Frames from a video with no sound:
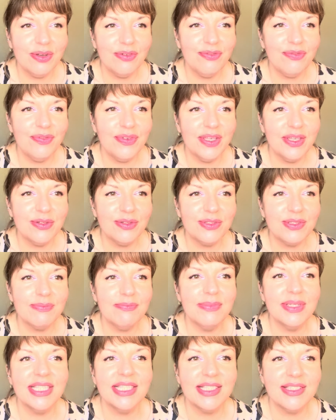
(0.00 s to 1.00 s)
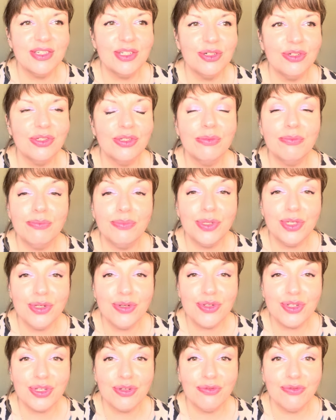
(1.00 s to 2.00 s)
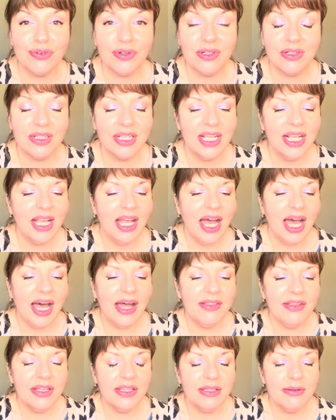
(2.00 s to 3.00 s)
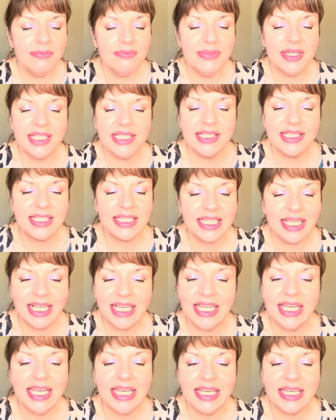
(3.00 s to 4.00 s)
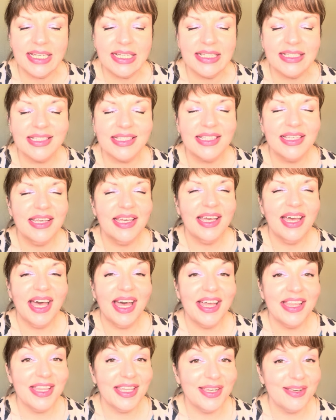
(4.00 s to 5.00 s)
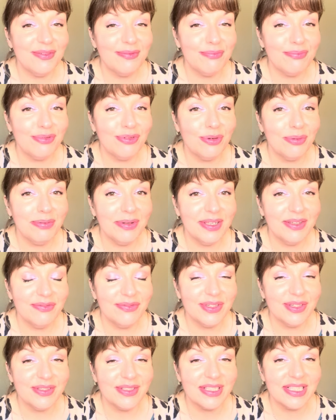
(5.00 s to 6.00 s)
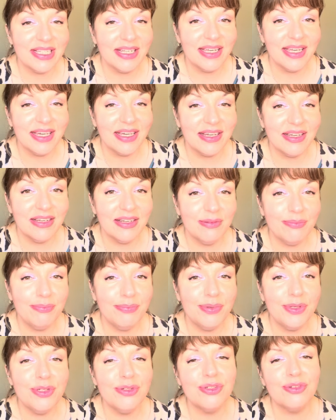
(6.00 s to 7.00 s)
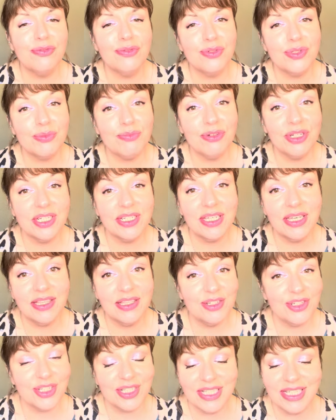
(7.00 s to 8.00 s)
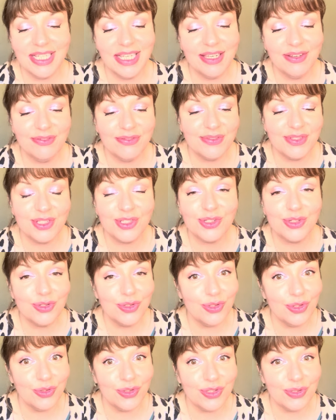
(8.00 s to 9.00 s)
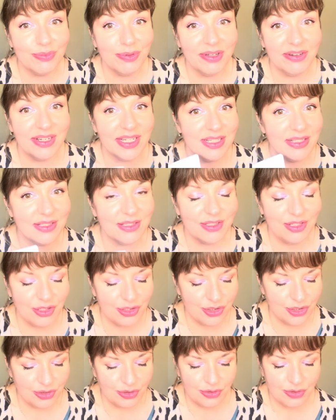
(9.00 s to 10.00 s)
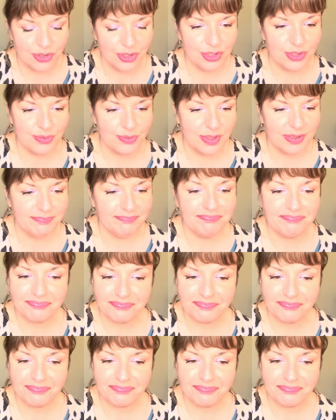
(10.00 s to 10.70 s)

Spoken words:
It feels mystical and beautiful. And then the mist clears and then it properly feels like a beautiful spring day that just lifts your spirits. Such a gorgeous one.